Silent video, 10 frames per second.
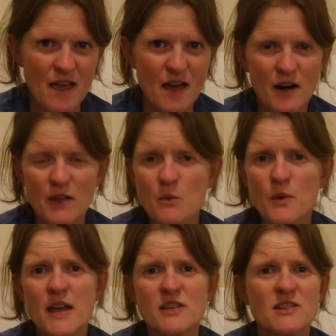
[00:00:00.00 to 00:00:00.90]
Another
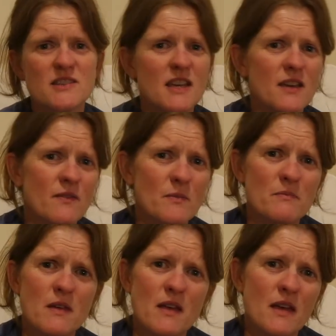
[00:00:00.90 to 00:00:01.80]
way is just to give them,
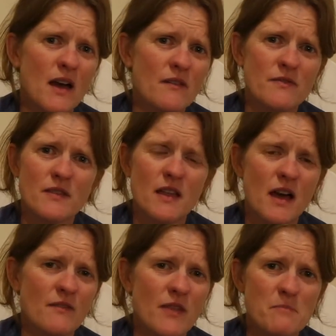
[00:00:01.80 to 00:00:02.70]
they
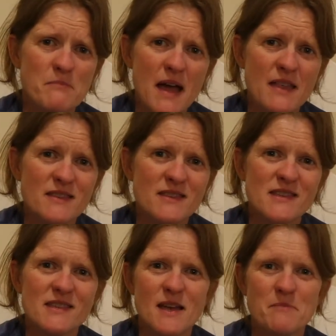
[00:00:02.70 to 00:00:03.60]
have their
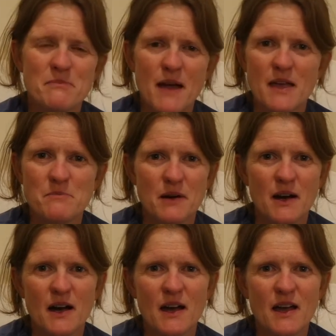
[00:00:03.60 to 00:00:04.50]
pens, their
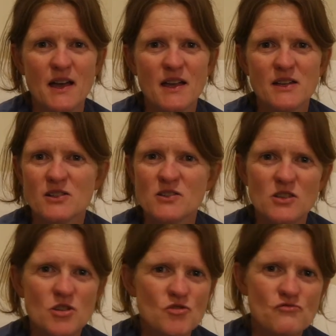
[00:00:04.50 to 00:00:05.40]
paper, just
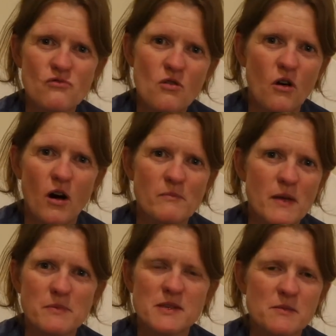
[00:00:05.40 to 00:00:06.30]
to draw
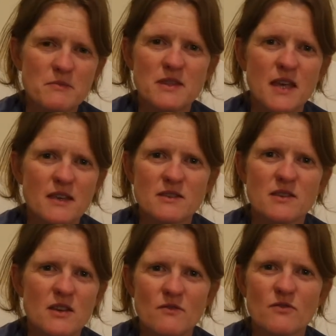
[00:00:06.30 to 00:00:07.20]
maybe some things
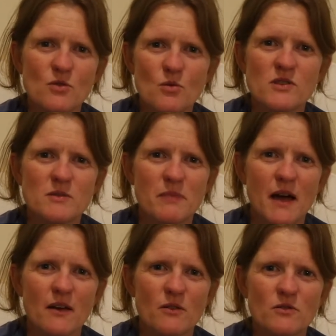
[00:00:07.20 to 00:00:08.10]
that you've thought
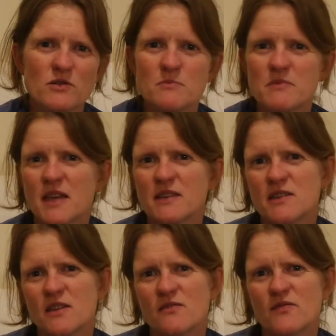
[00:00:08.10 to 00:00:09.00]
about, or some things
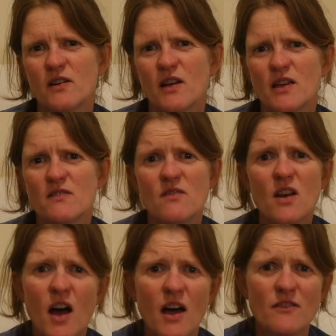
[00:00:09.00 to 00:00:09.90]
that you feel like you've
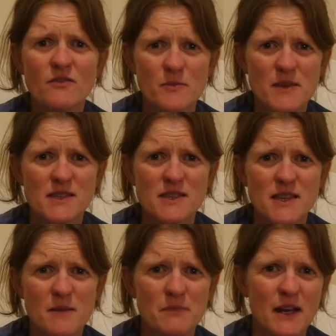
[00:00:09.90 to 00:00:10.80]
learnt from this
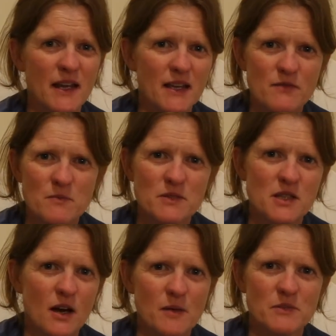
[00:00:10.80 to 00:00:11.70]
assembly, and give them
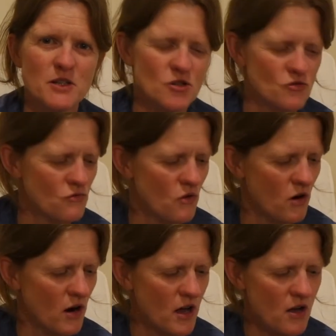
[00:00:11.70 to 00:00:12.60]
time to
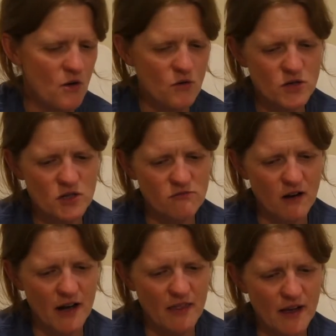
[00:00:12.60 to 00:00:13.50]
draw or to
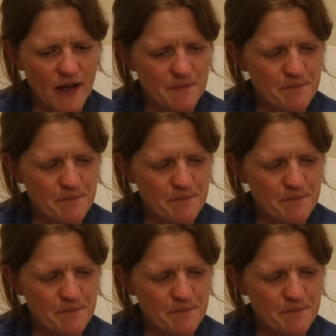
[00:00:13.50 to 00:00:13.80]
write that.